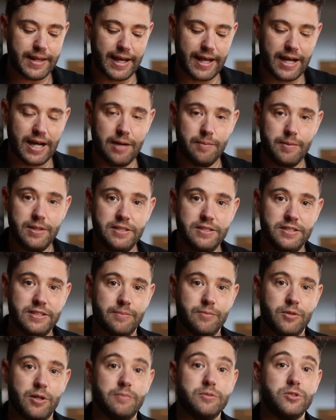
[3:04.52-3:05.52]
they come in
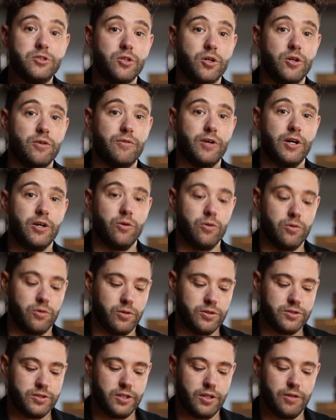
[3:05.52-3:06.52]
sometimes certified or
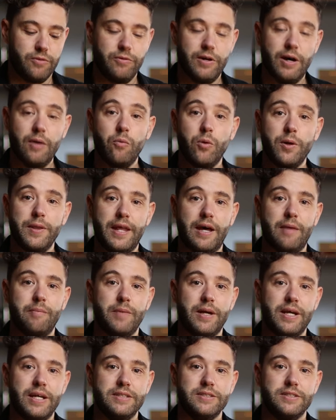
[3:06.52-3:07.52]
non-certified. What that
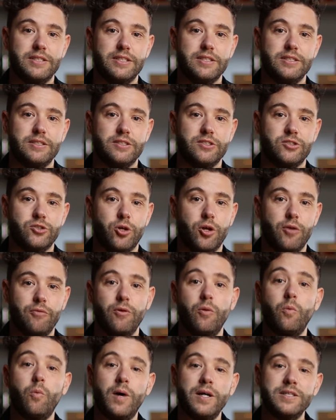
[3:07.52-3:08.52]
means is the
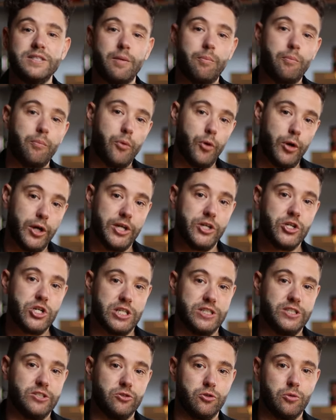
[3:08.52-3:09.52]
certified ones are
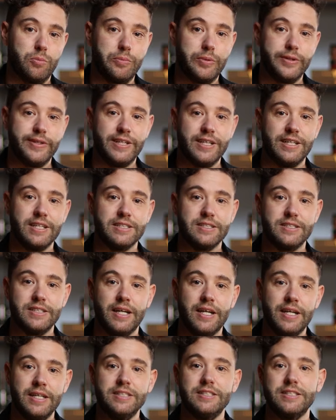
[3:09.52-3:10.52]
pre-adjusted to a particular
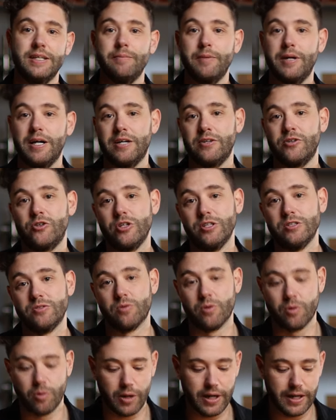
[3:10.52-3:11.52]
setting. Some countries
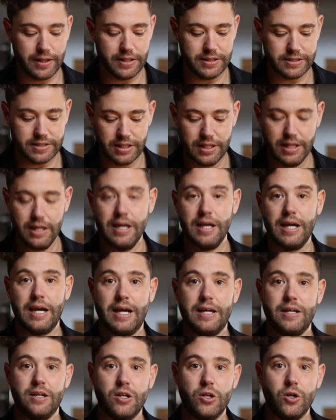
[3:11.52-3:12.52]
require this,
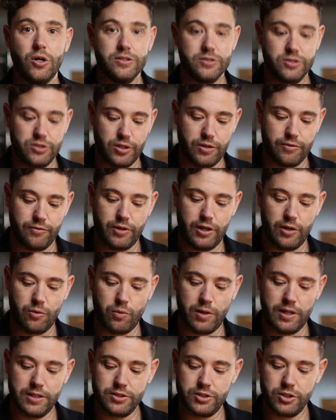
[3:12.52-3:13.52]
and the non-certified
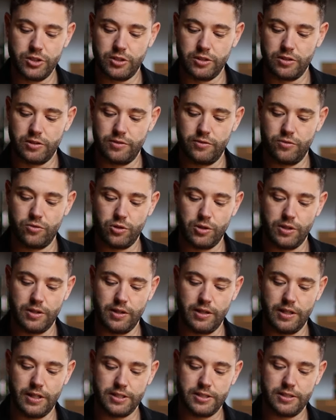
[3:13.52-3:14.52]
ones, you can
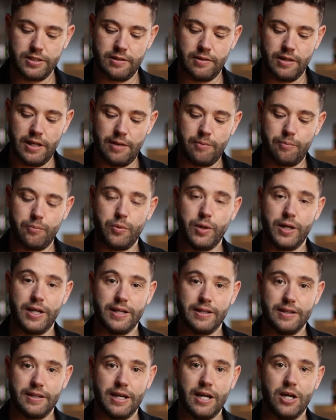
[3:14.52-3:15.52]
turn this and
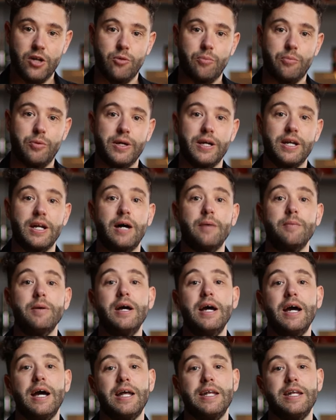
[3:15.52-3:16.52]
bring it down or bring it
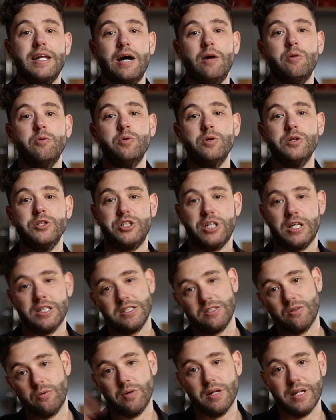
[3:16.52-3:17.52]
up, and that will
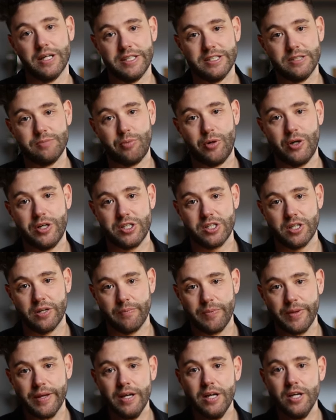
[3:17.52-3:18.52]
adjust the release
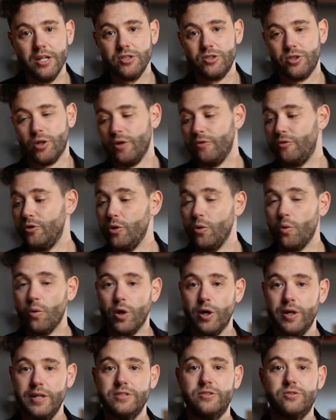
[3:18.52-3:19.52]
pressure. So if you
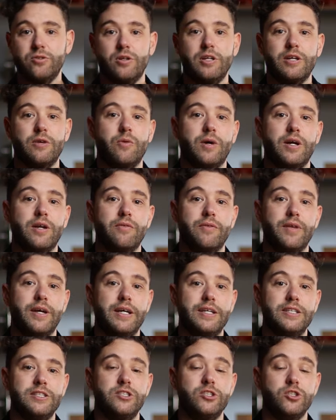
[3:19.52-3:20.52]
were installing one of
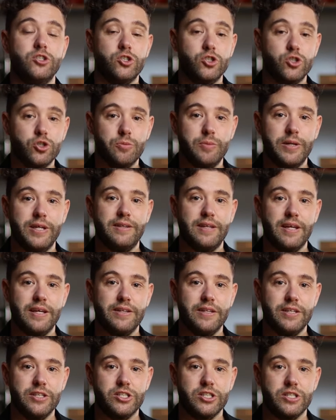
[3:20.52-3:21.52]
these, you should be a
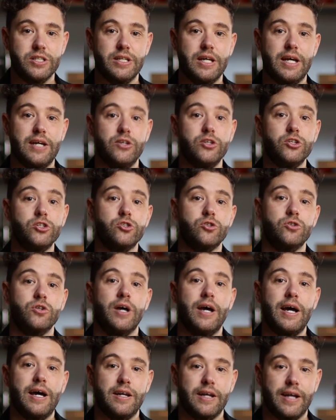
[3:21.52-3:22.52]
technician and you should
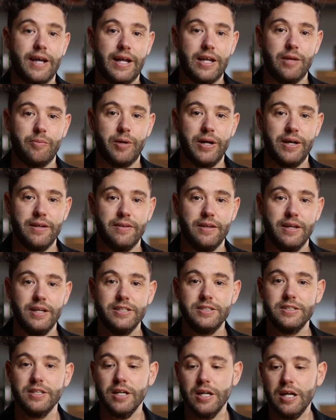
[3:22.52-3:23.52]
know how to calibrate
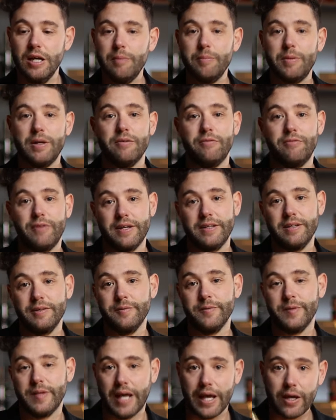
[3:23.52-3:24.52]
these, but
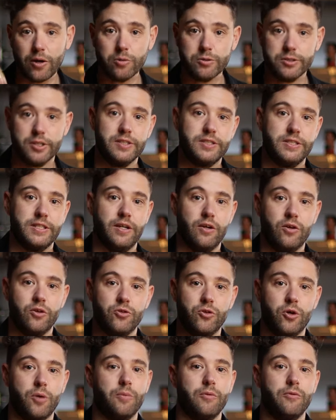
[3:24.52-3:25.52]
effectively they also sit
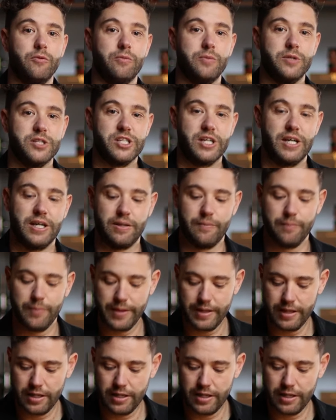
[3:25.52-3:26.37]
on top of a machine.